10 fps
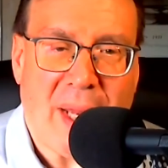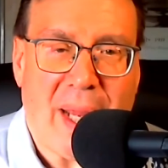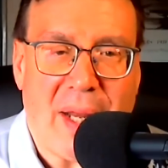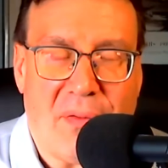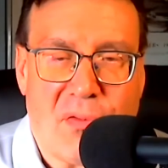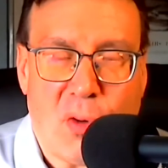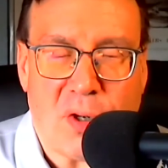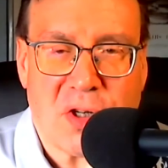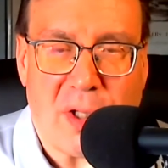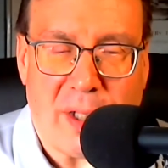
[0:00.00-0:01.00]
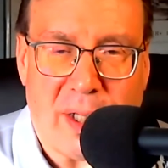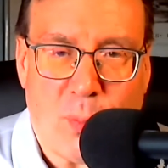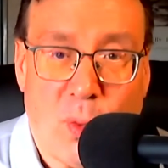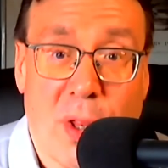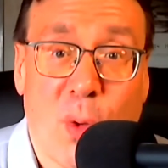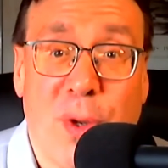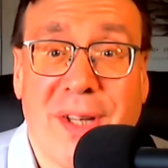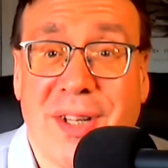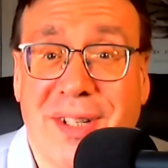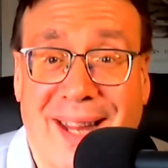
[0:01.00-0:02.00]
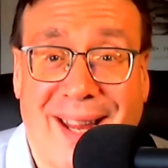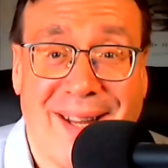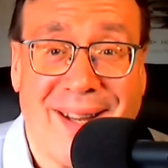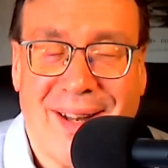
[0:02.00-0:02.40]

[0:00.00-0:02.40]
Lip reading: And unfortunately, one of the reasons that